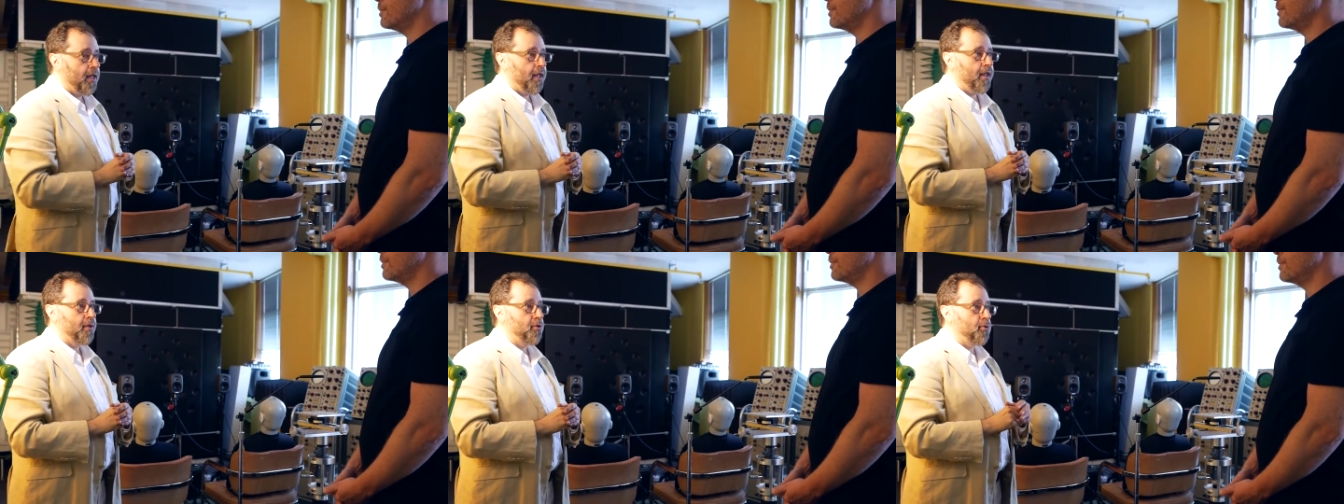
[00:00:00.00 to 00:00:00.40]

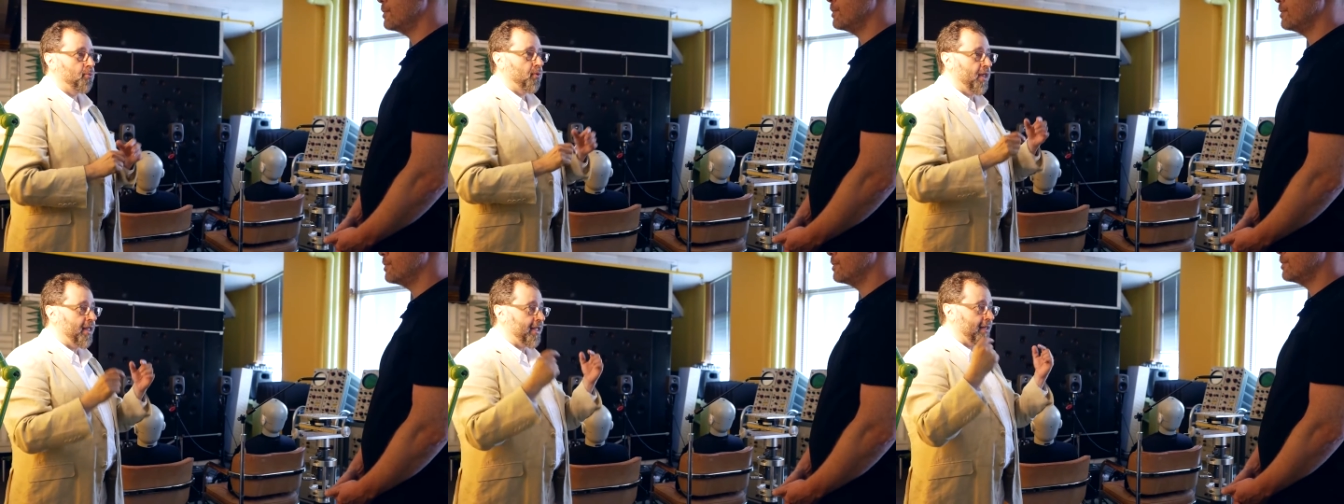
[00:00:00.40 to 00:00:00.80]
and your
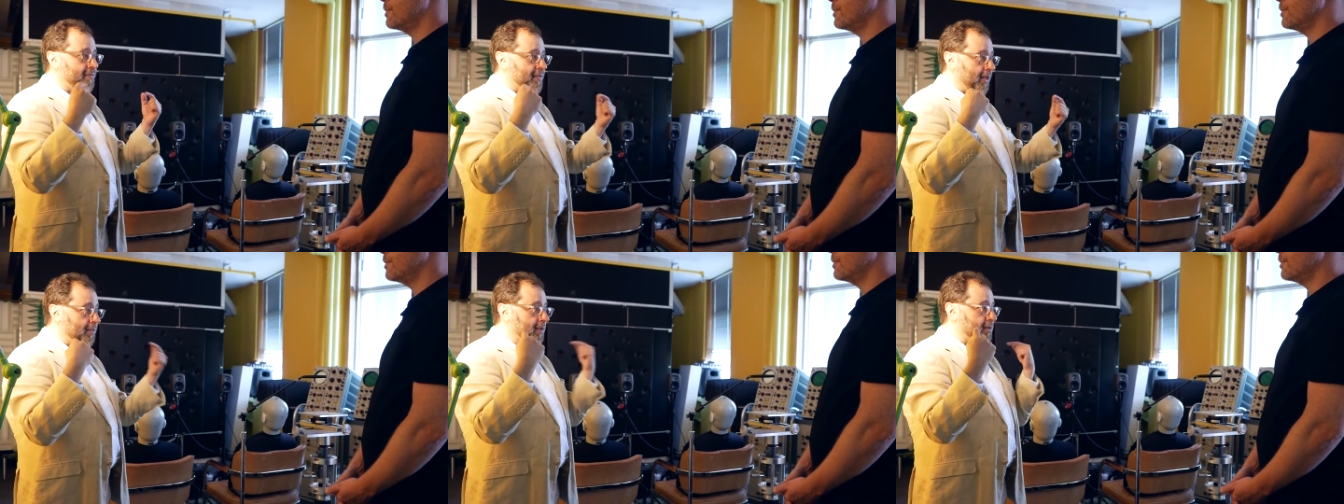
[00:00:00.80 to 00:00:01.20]
brain can
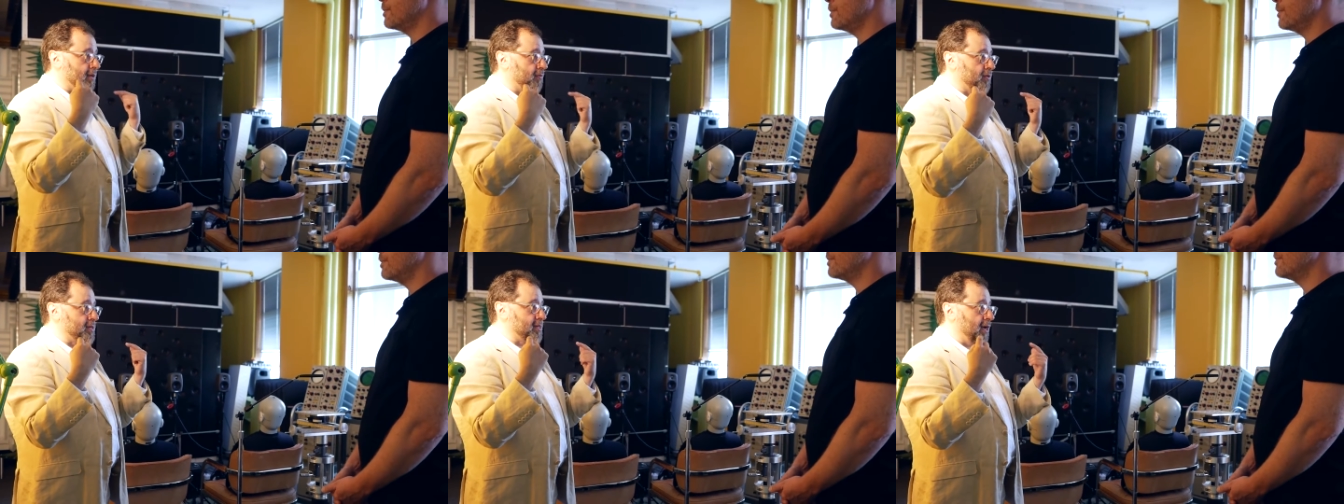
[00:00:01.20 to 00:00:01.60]
tell that
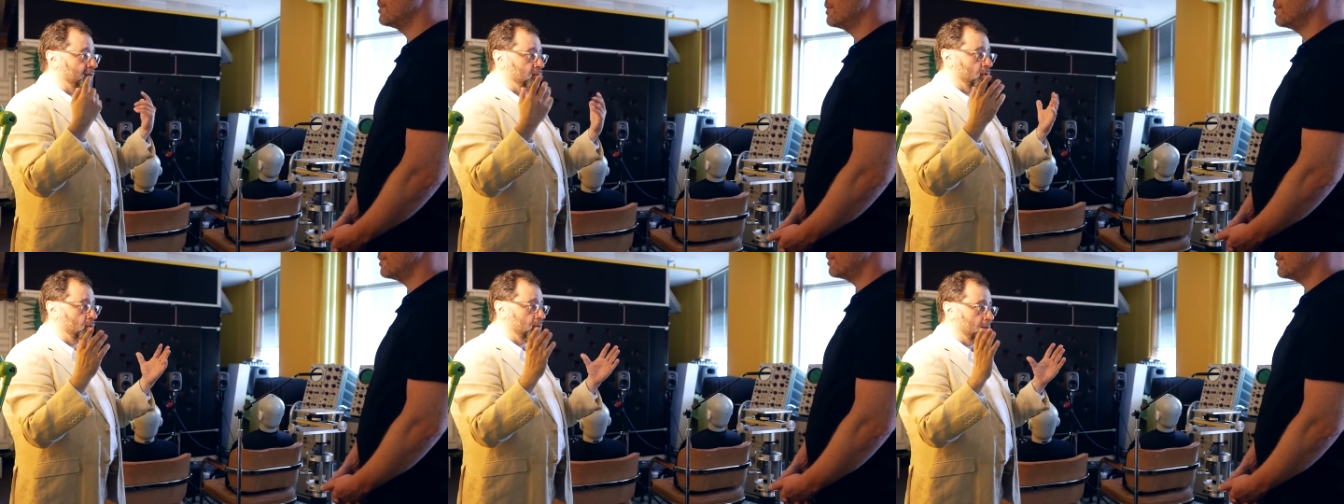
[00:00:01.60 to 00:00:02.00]
difference down
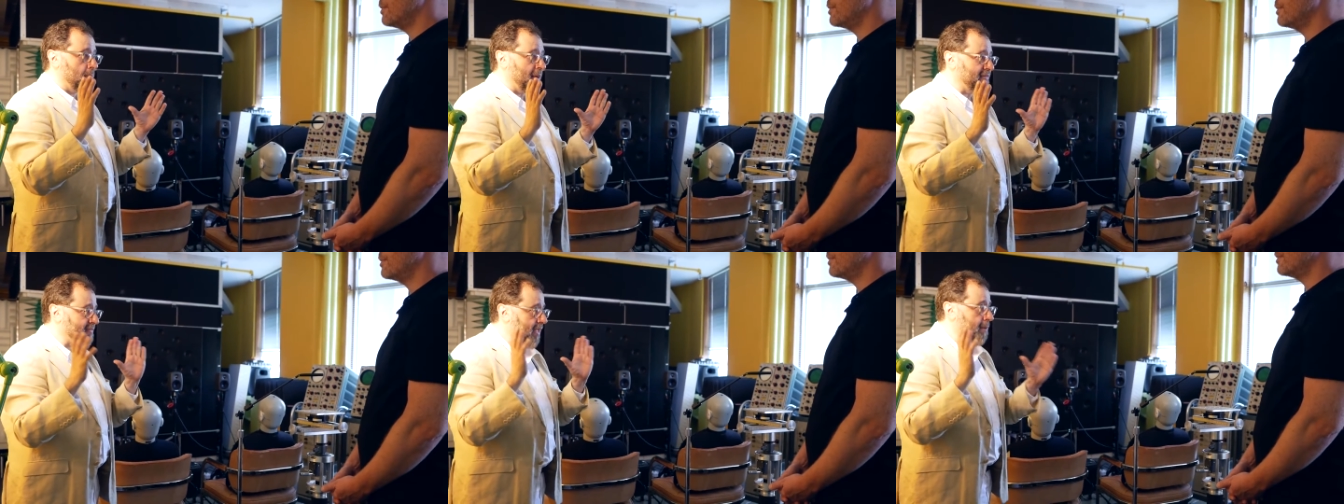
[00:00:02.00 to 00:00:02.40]
to
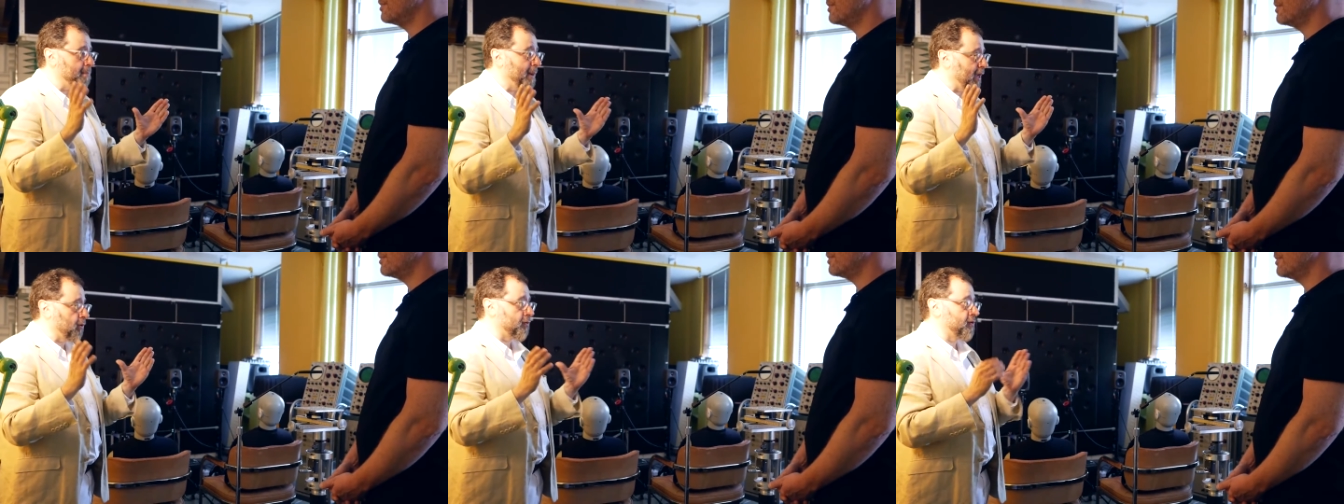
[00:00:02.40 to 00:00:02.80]
about ten
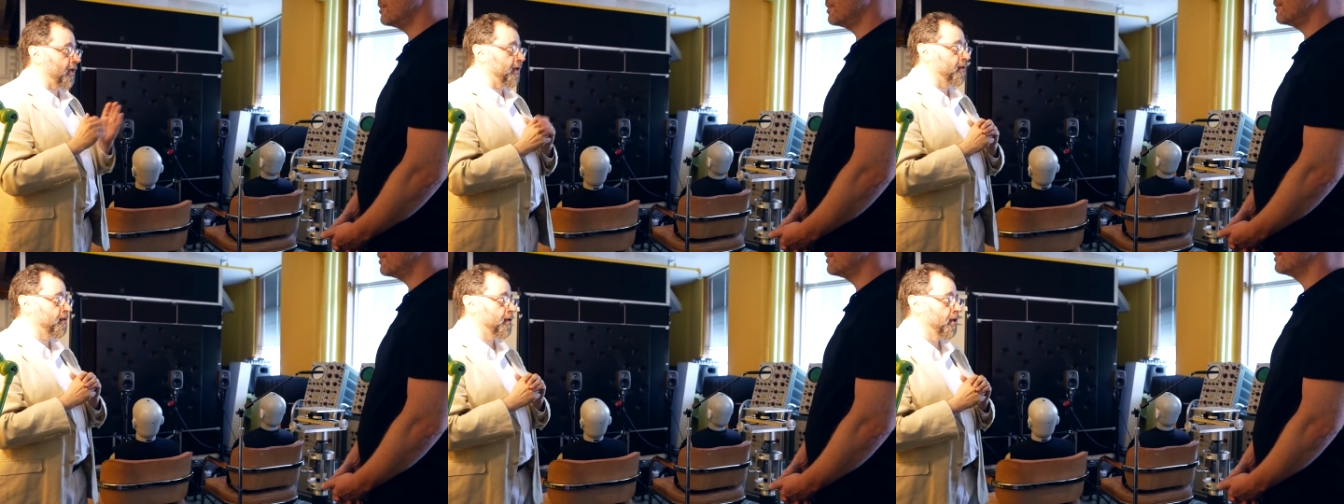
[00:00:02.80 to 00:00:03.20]

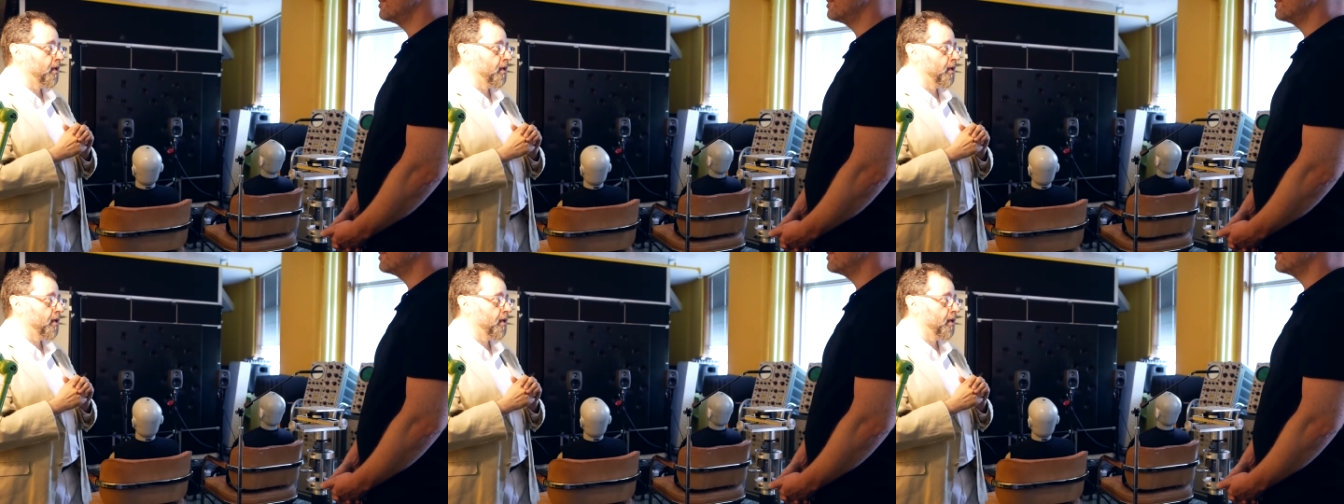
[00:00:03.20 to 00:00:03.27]
microseconds.